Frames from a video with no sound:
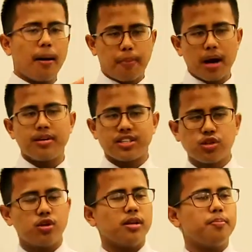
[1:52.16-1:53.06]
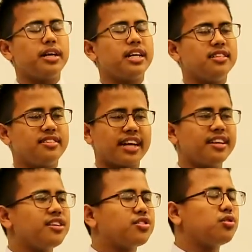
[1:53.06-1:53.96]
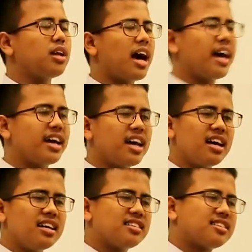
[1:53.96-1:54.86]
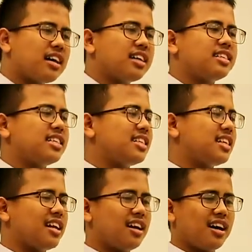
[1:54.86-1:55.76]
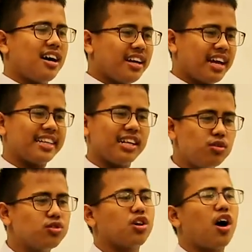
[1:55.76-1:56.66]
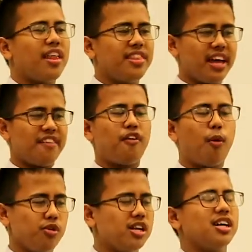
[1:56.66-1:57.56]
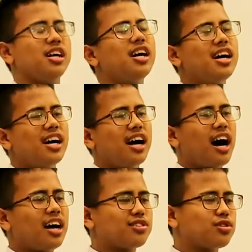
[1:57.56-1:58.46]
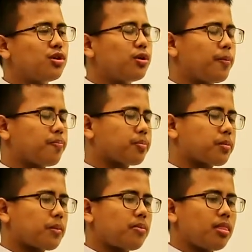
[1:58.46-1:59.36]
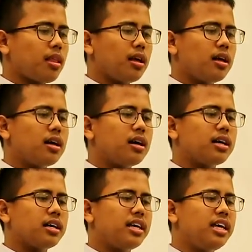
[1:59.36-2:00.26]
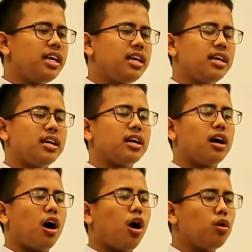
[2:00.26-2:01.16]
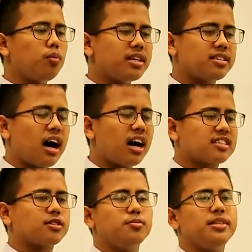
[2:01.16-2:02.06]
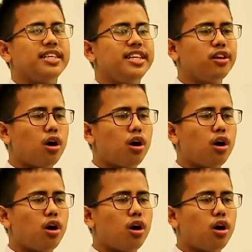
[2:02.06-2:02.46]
primary school. But in secondary school, I started getting loose on that formula. So he always asks me, he